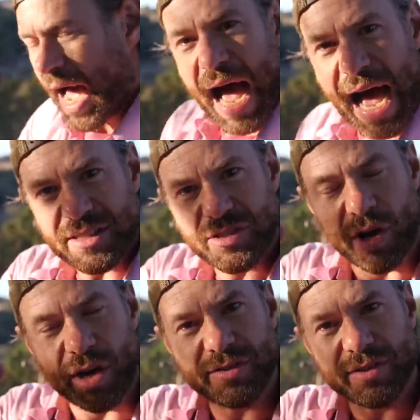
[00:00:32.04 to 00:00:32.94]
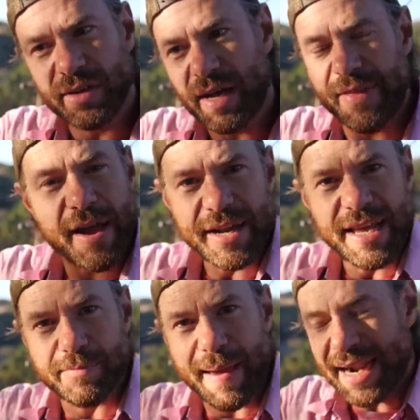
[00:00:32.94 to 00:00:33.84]
hot sauce. And there it
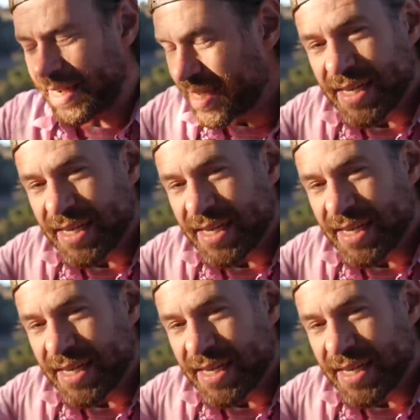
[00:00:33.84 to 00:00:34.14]
is, man.